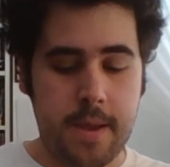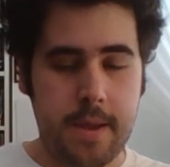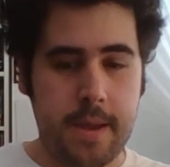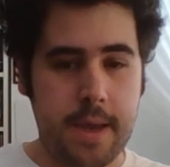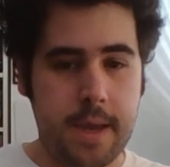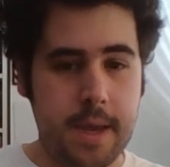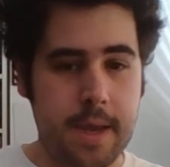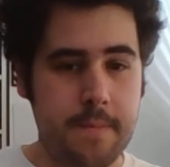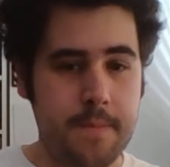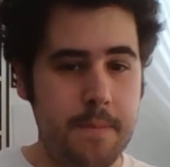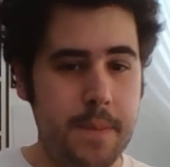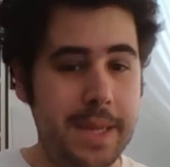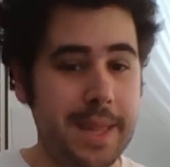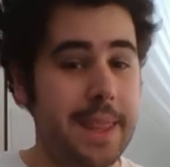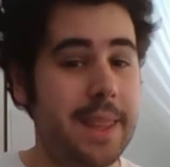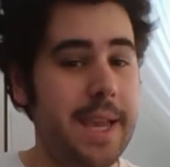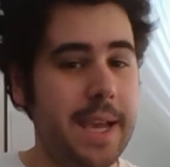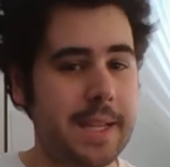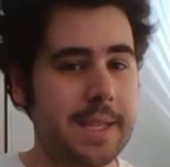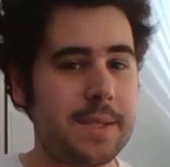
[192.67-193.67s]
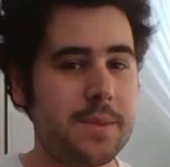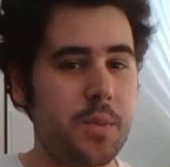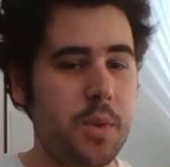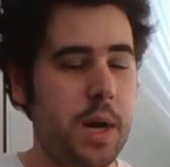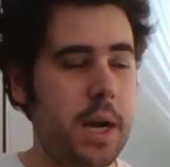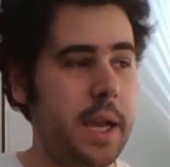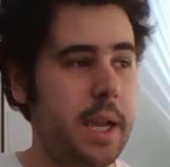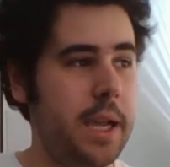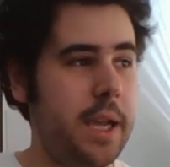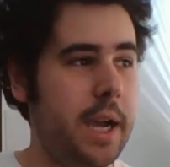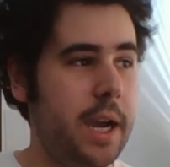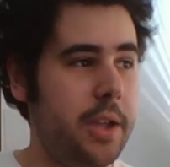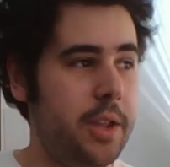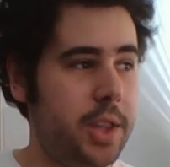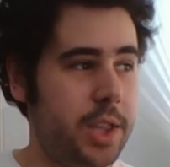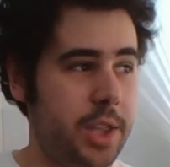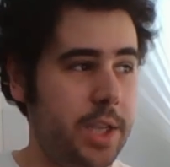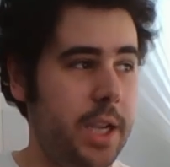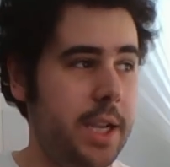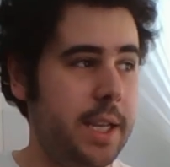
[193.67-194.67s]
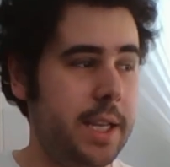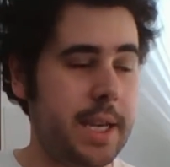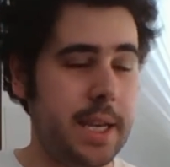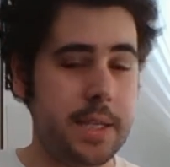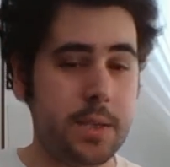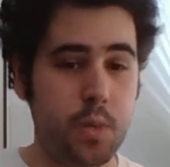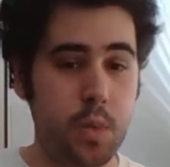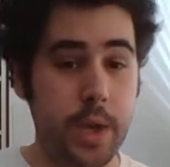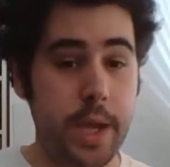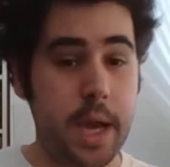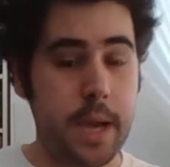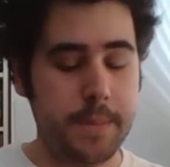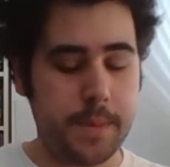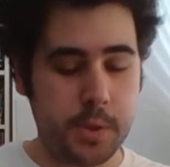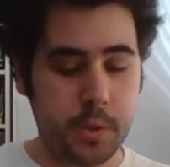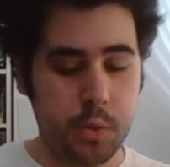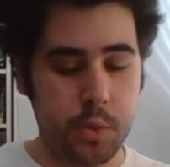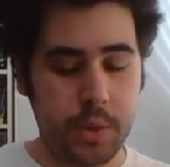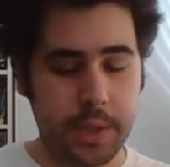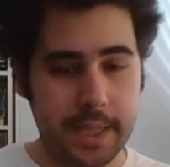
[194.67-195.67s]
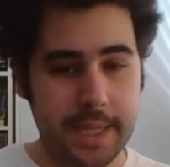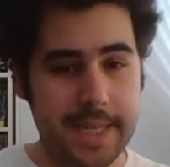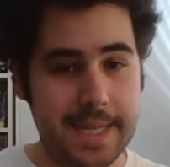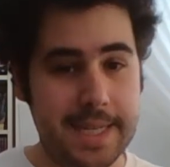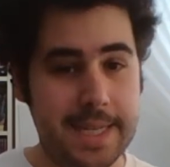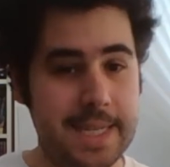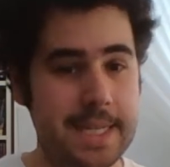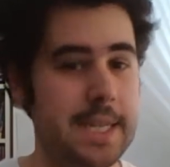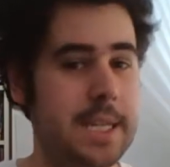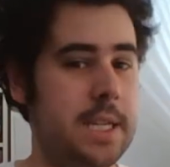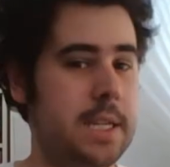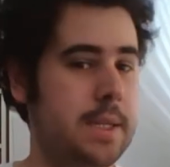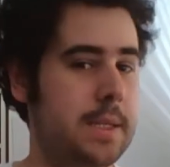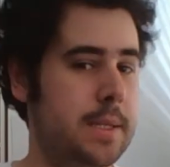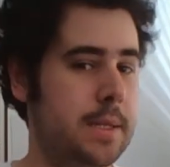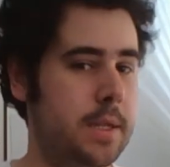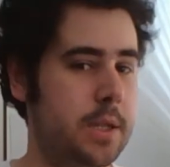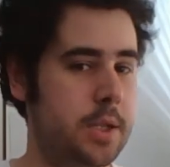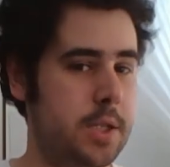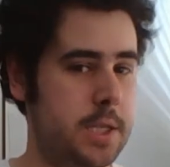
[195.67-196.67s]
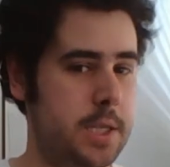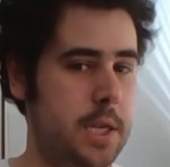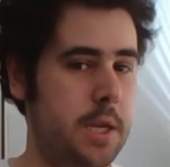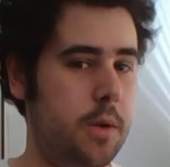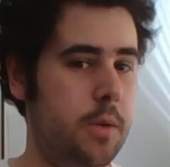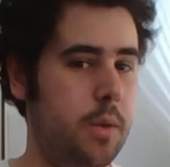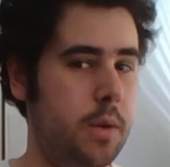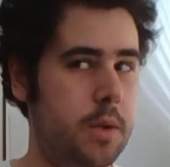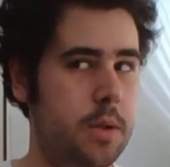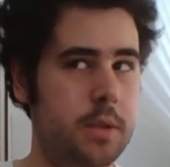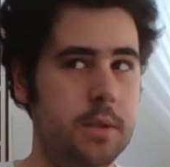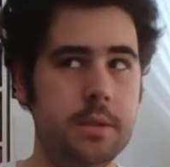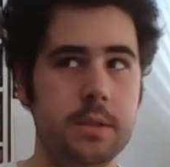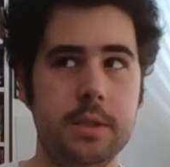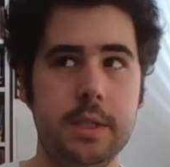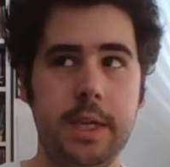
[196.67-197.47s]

Um, but that's why I think that we absolutely need a sequel.